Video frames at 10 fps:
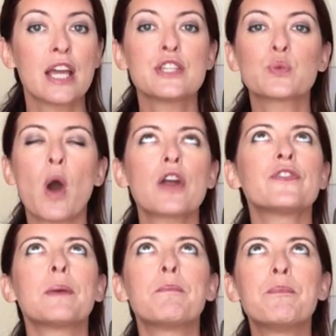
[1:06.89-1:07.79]
He's one
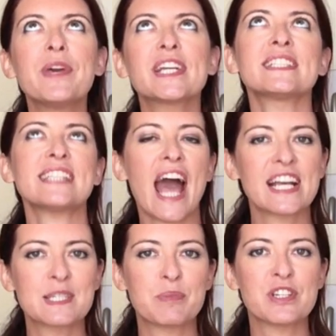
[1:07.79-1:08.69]
of the biggest
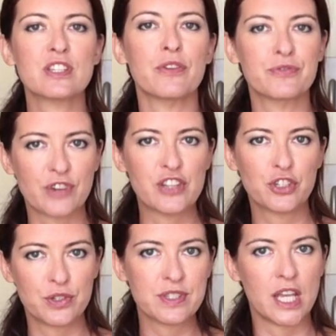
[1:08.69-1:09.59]
experts of
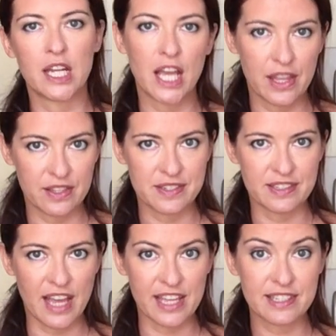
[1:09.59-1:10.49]
French cuisine in the
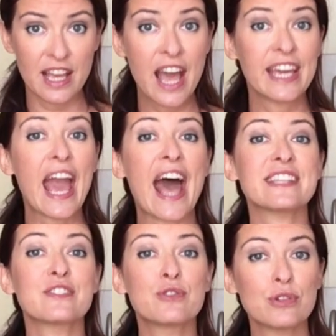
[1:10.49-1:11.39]
States. He
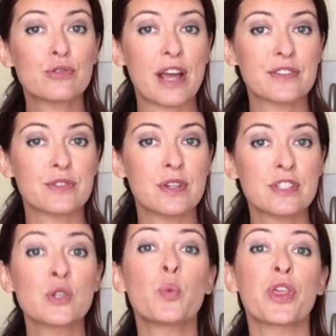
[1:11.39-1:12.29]
has 2
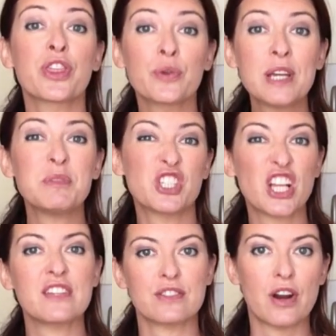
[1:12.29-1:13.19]
restaurants with 3
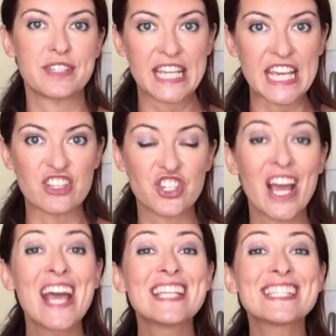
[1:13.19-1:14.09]
Michelin stars
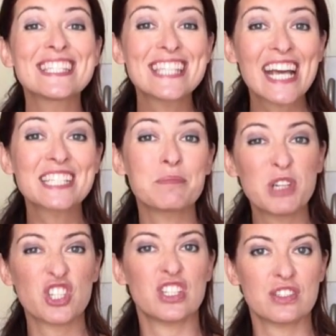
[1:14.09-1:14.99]
each, 6
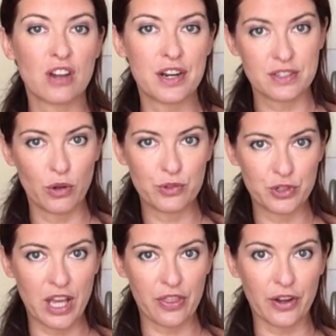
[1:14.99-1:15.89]
Michelin stars
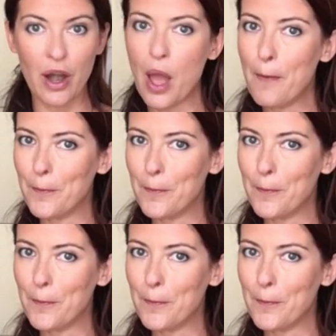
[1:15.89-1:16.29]
altogether.